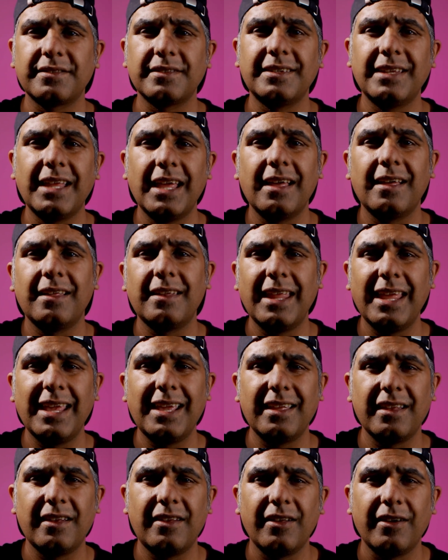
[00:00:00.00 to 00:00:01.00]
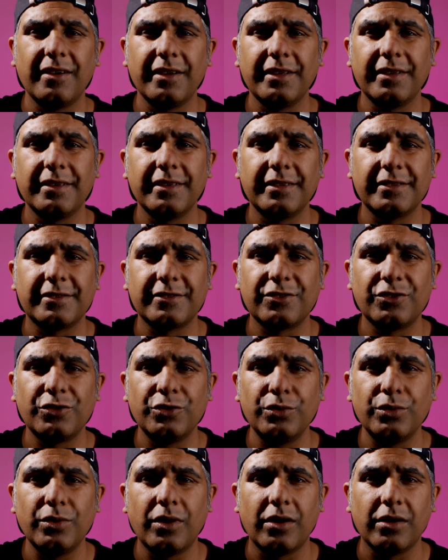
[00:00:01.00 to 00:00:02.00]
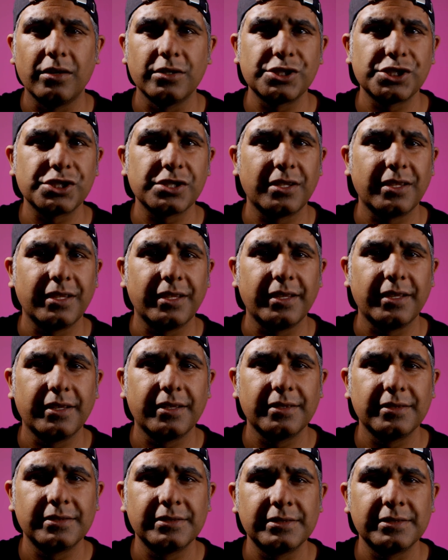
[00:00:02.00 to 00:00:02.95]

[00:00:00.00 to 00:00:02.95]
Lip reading: a naked light, it's too harsh, I think.